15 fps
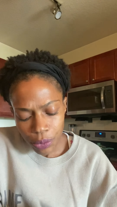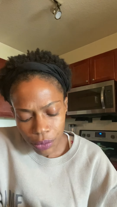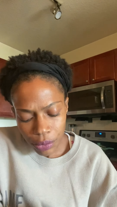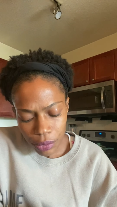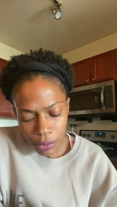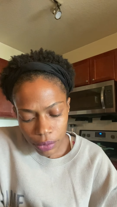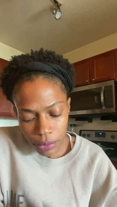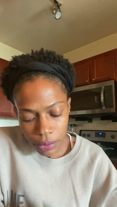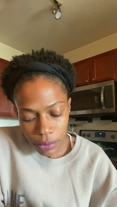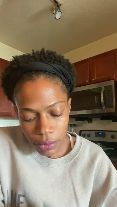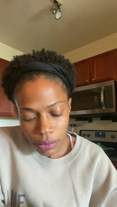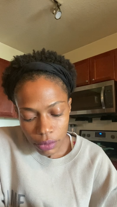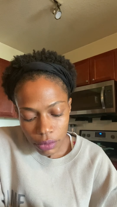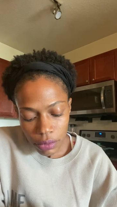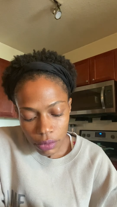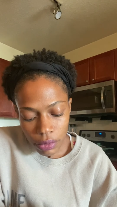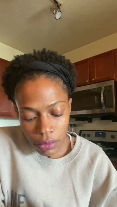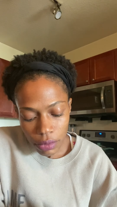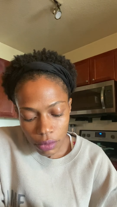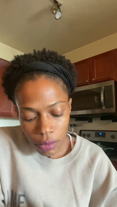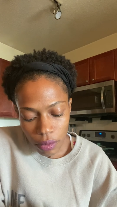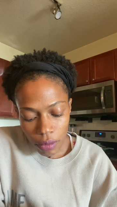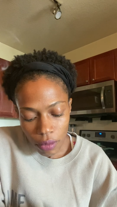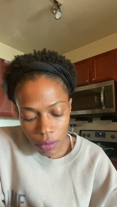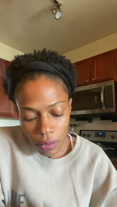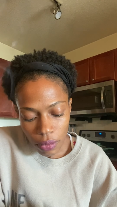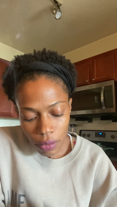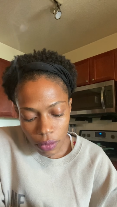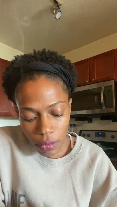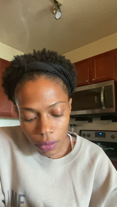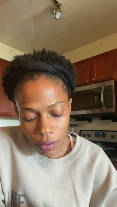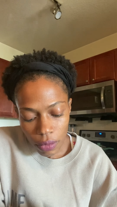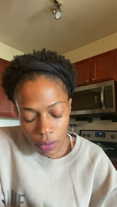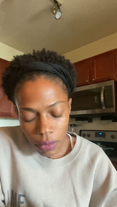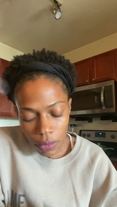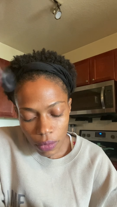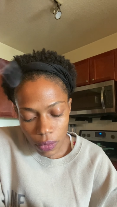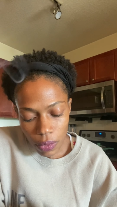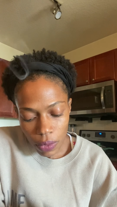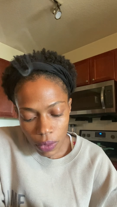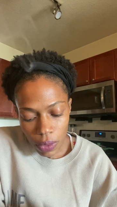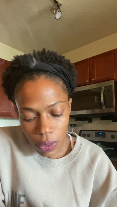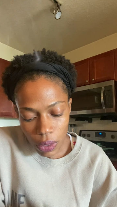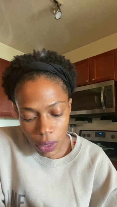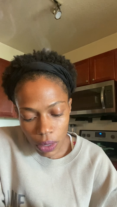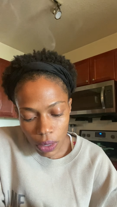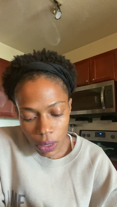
(silence)